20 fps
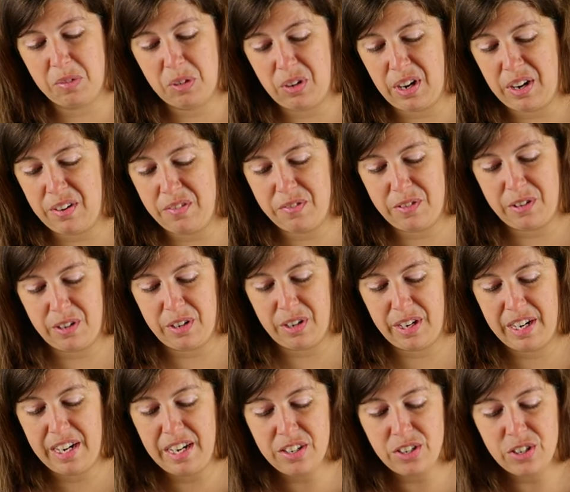Great for
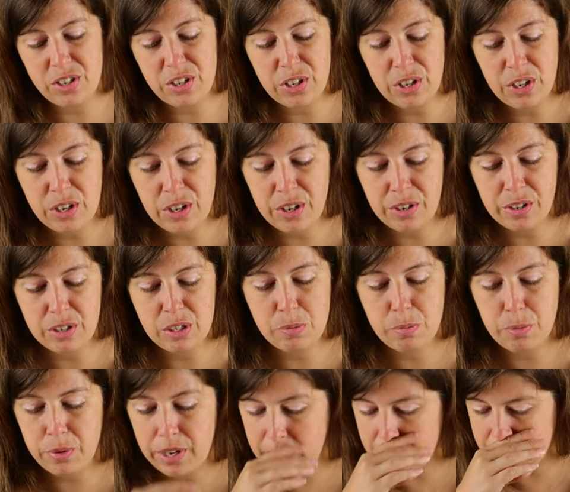Easter,
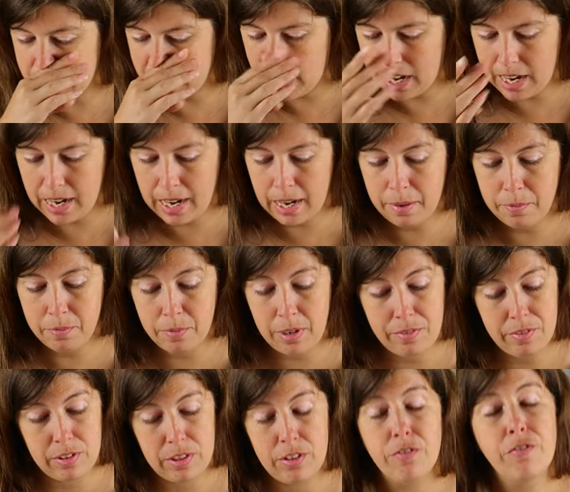springtime,
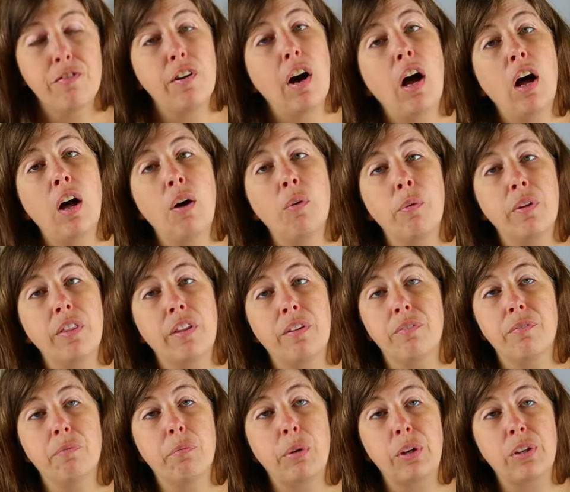even the fall when the
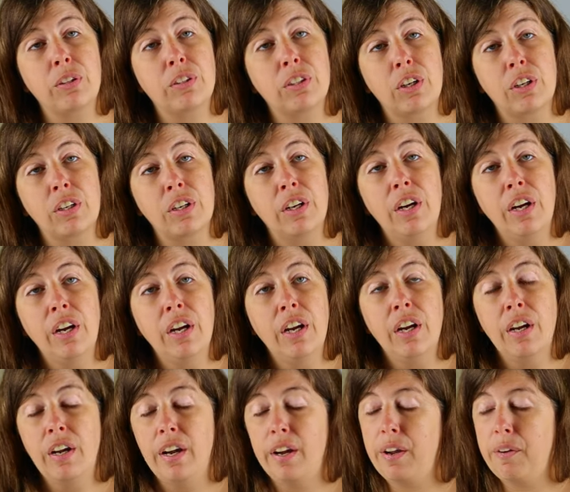birds are,
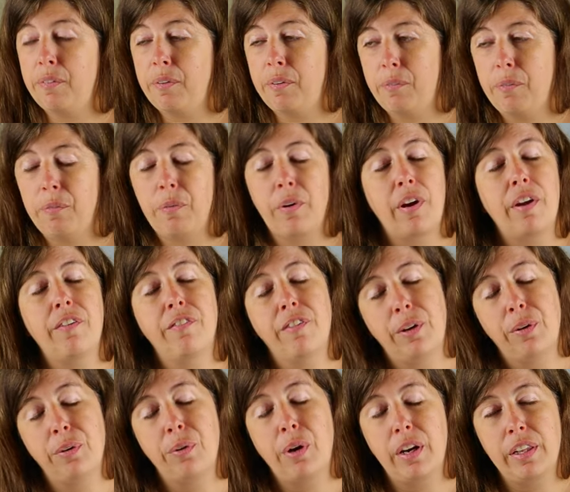where if
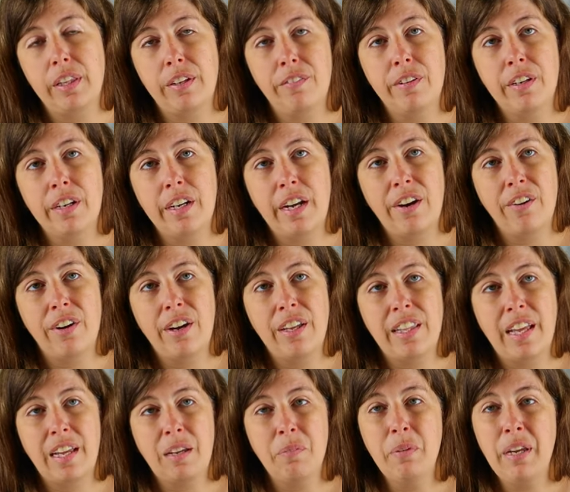you live in an area
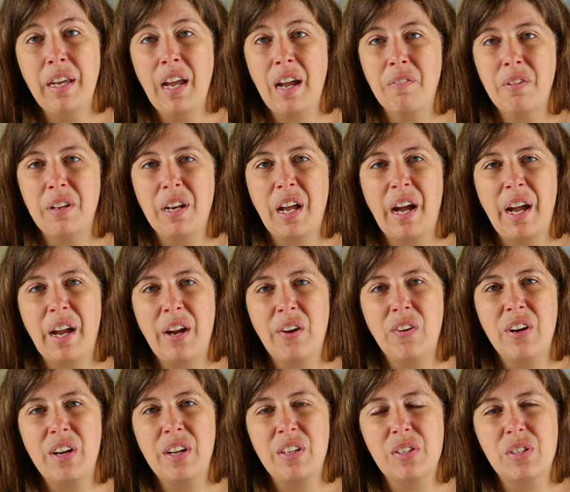like me, I'm in
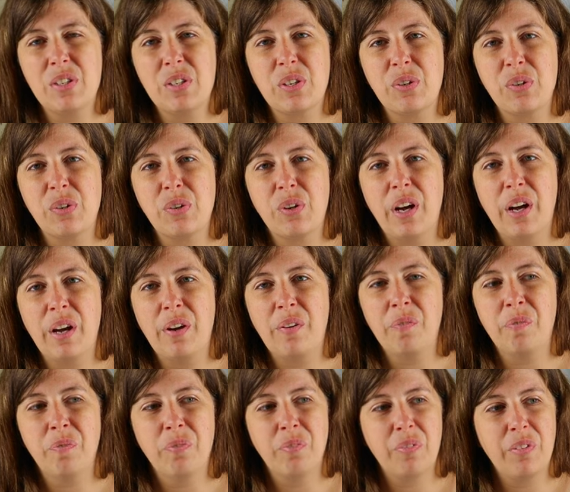Iowa, and so
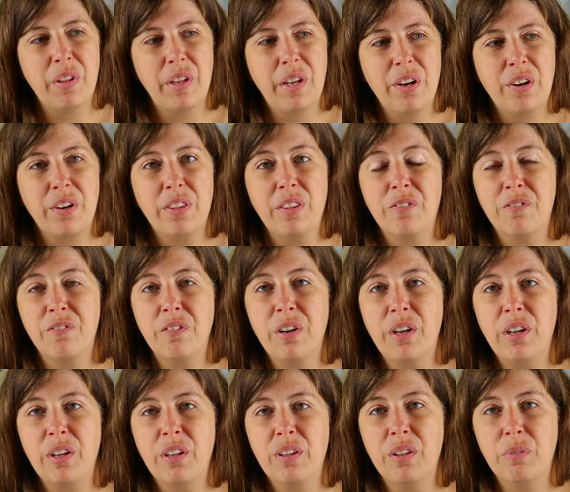um, here in the
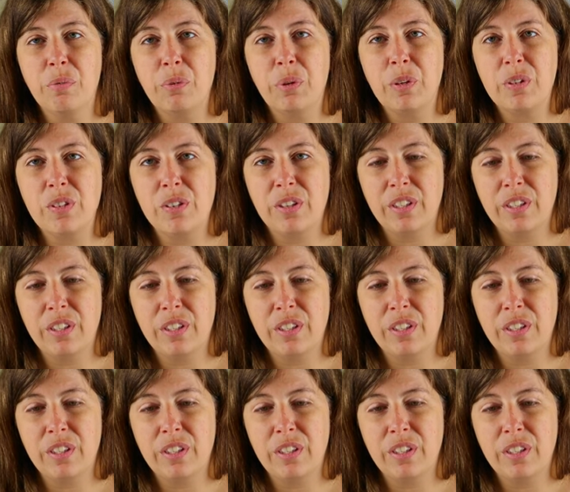fall, the birds